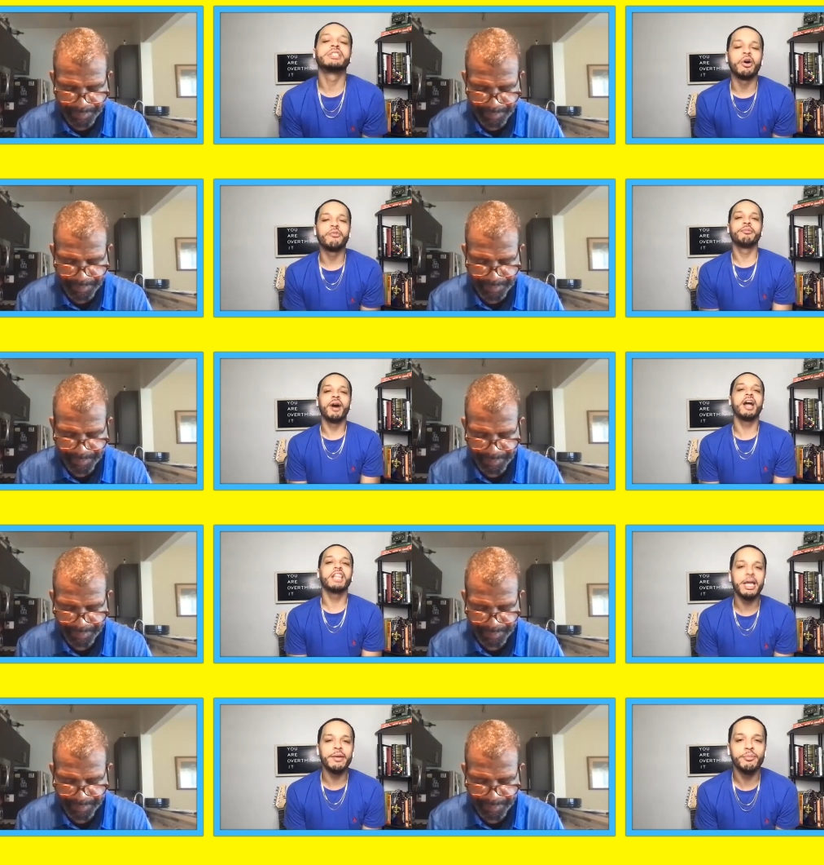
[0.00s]
Speaker 1: So for
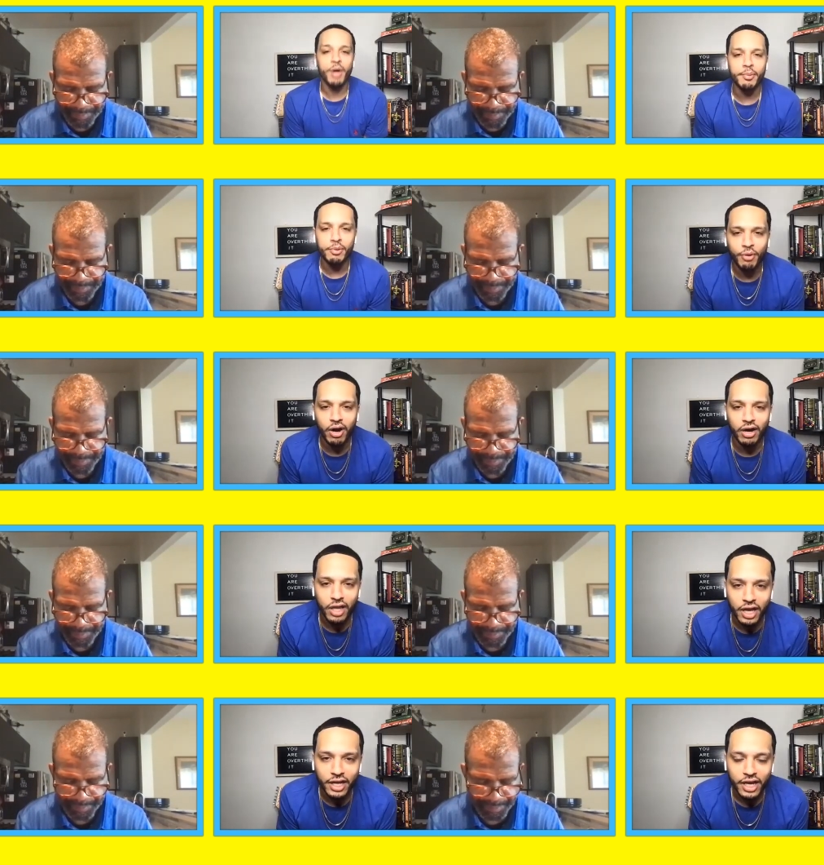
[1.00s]
my lemon pepper
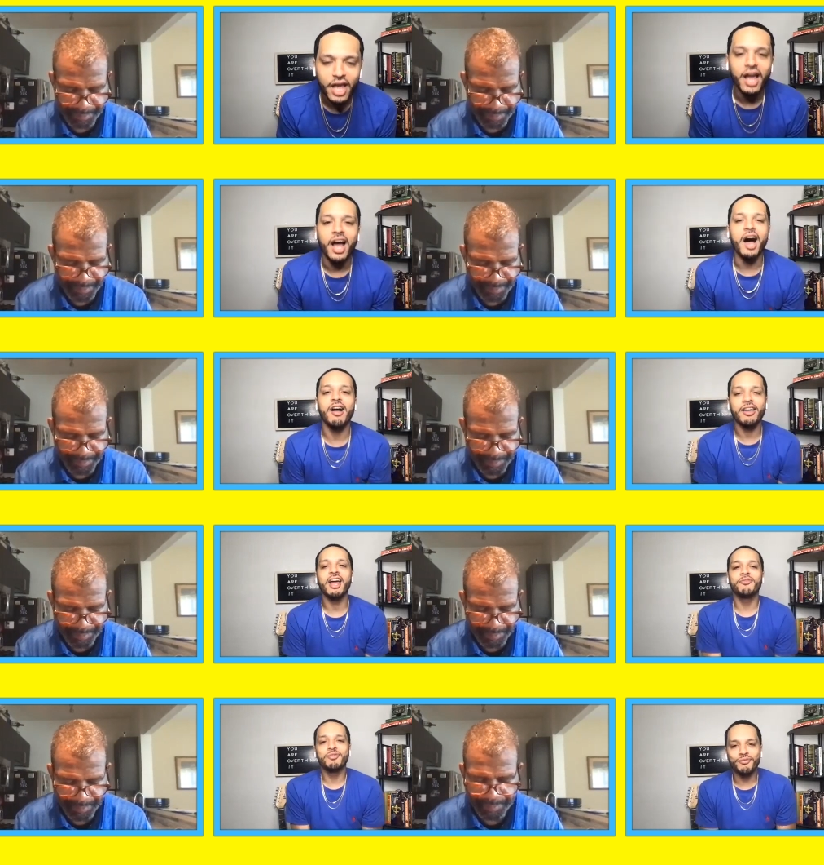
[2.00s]
parlay, I'm
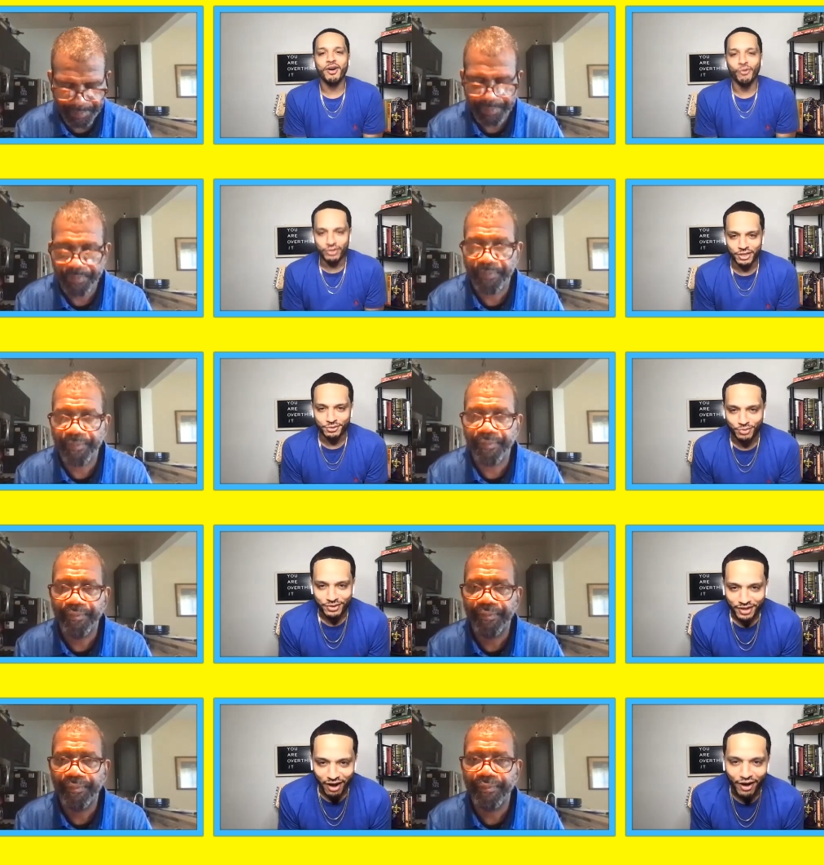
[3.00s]
gonna have some fun with this.
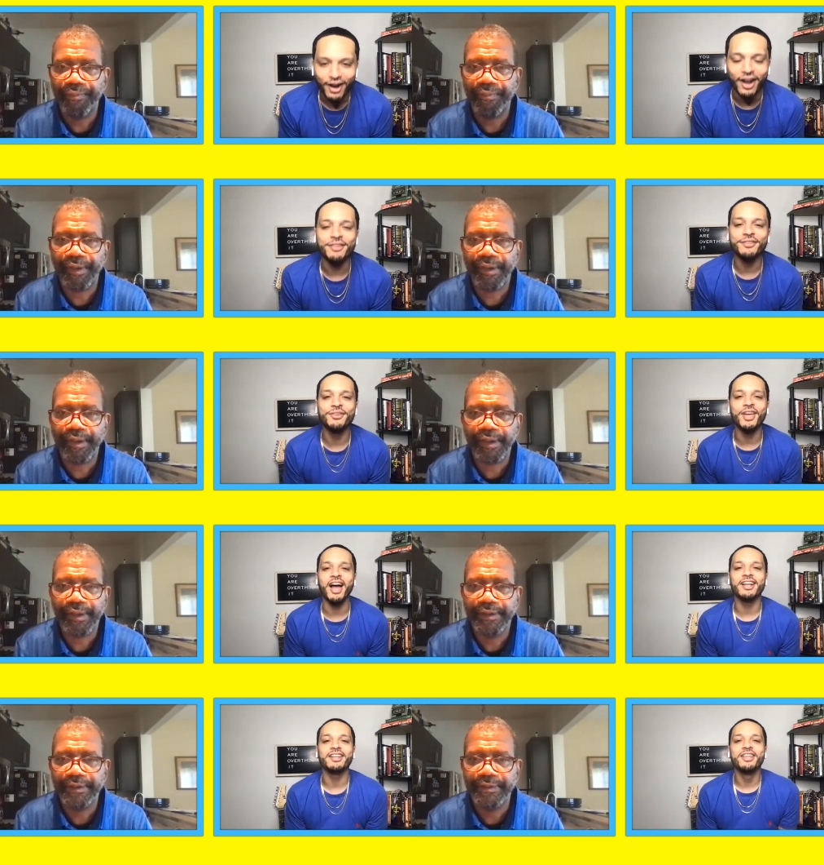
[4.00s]
All right, you
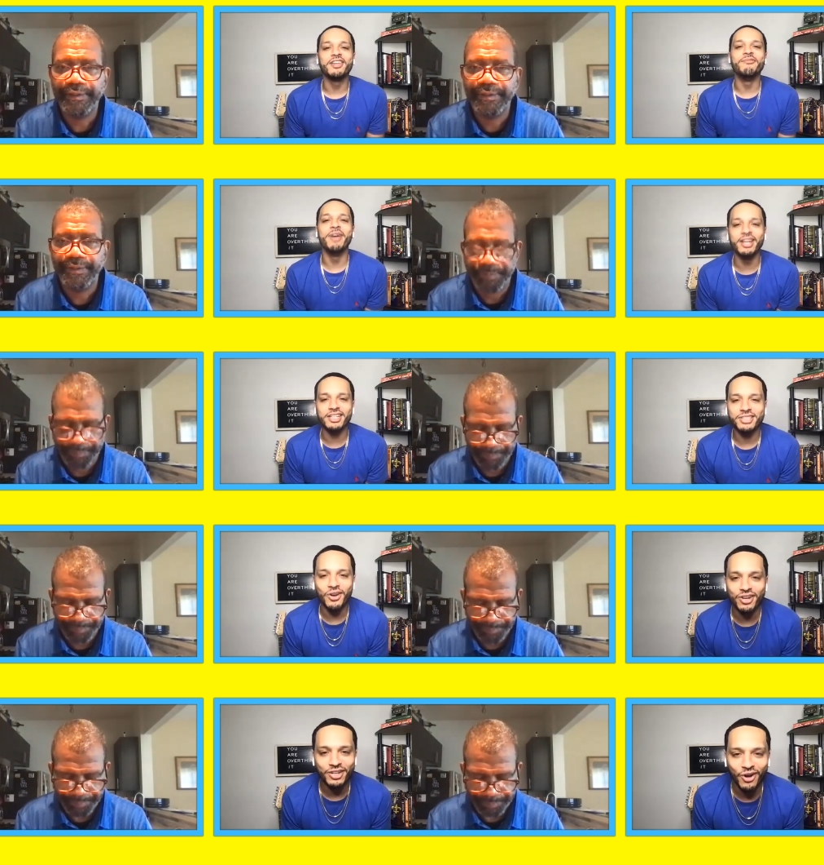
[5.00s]
got the
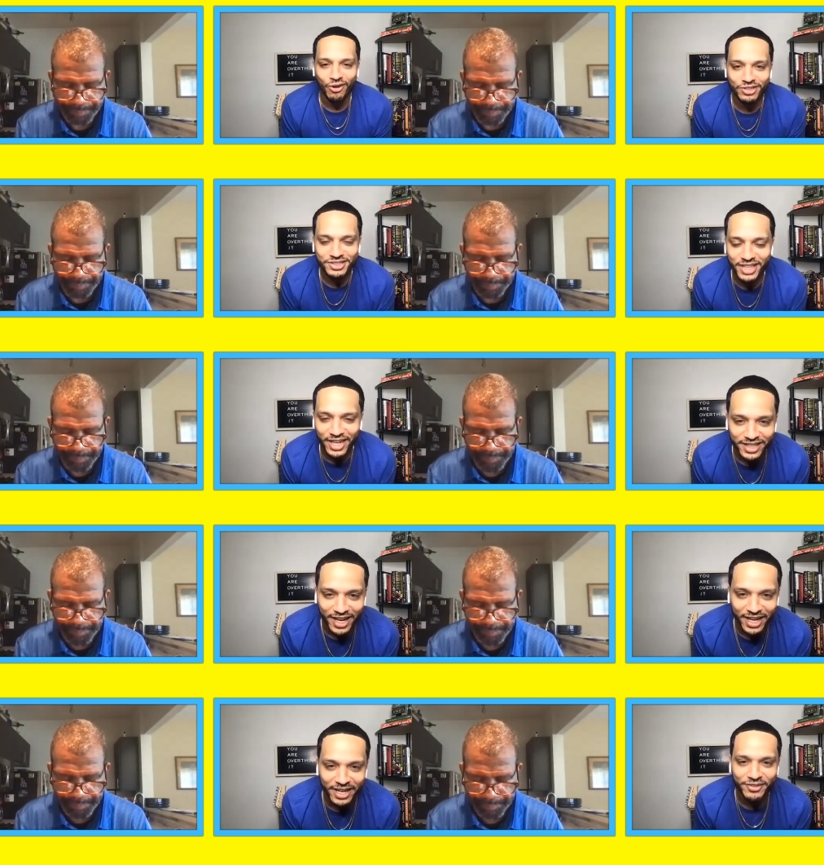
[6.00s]
Minnesota Golden State
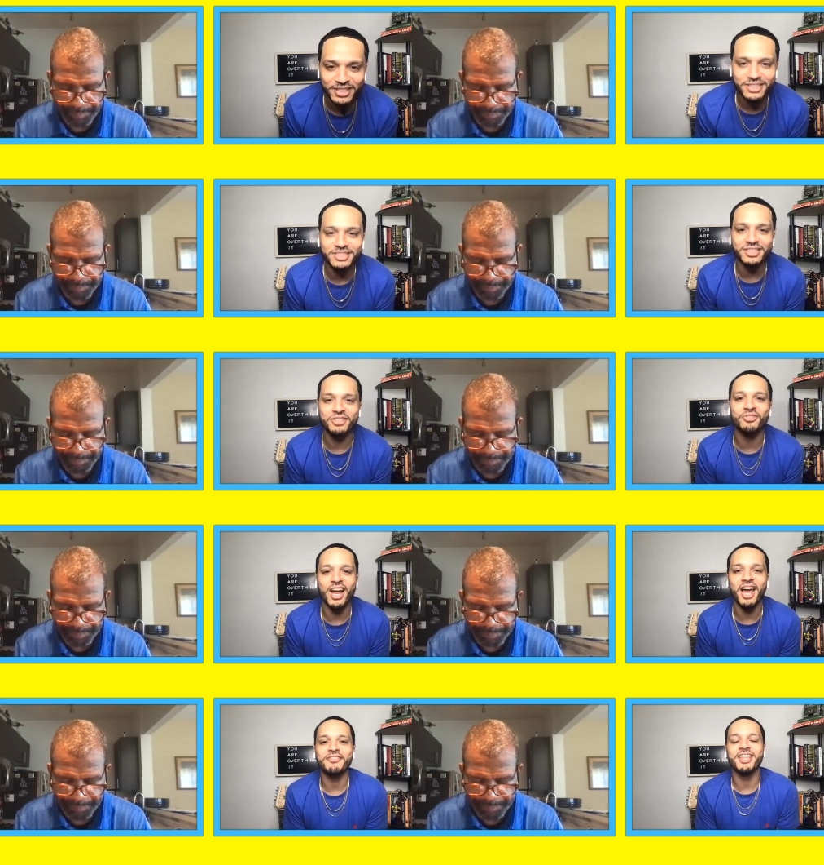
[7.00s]
game. This is the
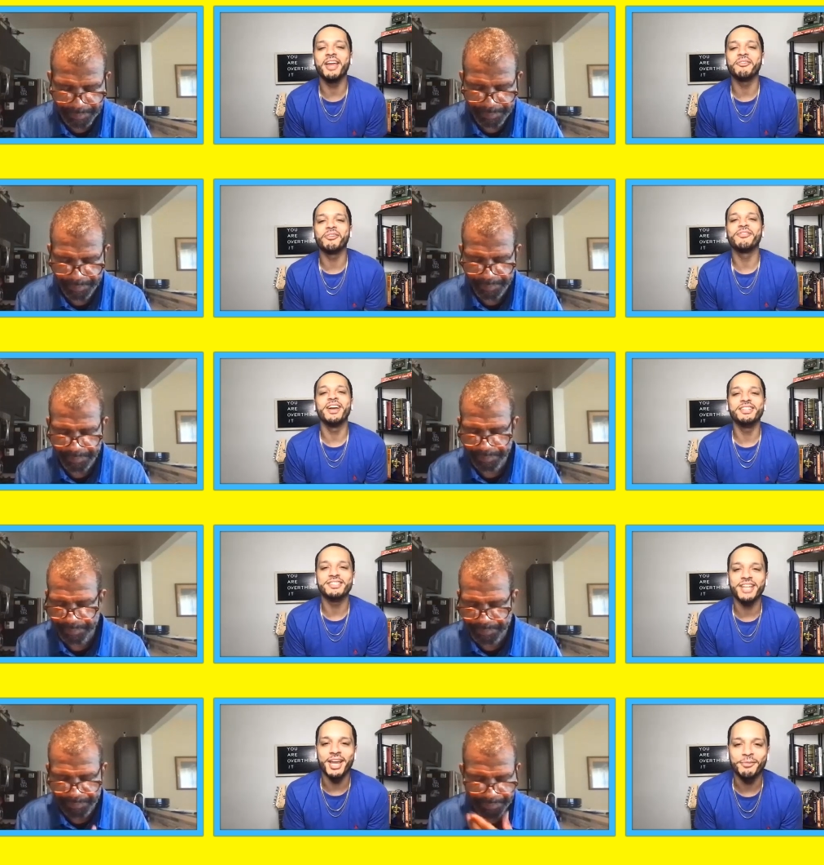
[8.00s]
draft day
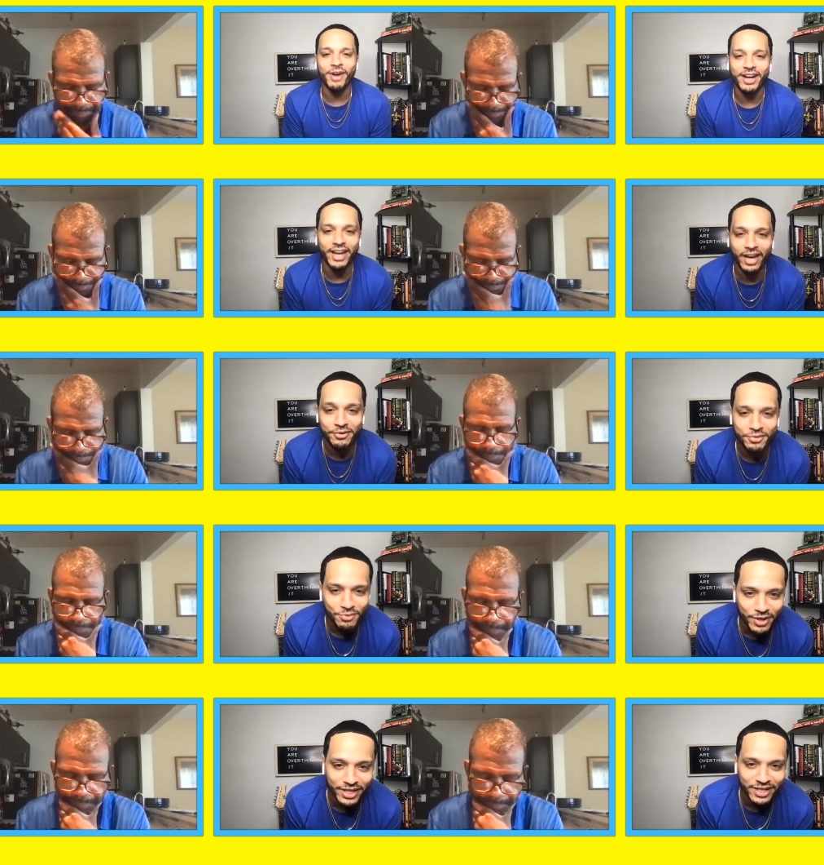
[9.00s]
revenge game, right?
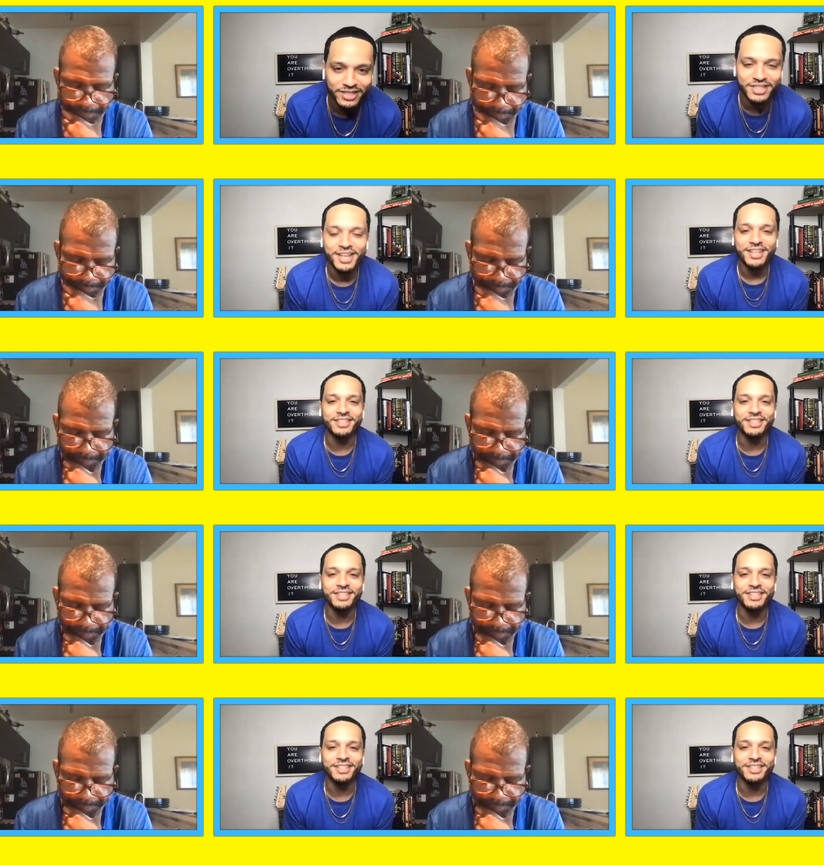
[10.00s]
Andrew Wiggins